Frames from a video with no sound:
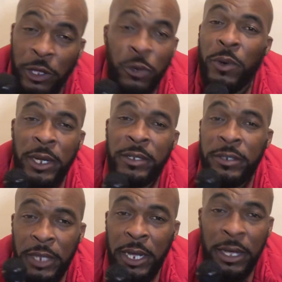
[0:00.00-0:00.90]
you wasn't
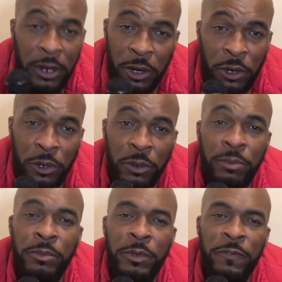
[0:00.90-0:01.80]
staying home
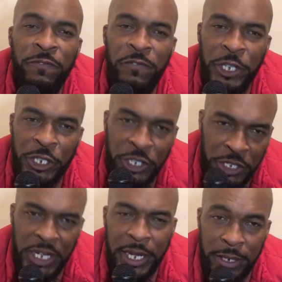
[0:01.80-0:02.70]
for
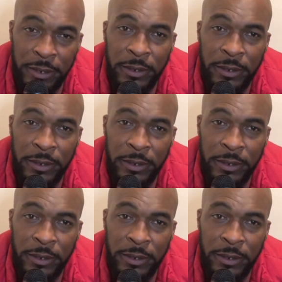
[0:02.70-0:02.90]
shit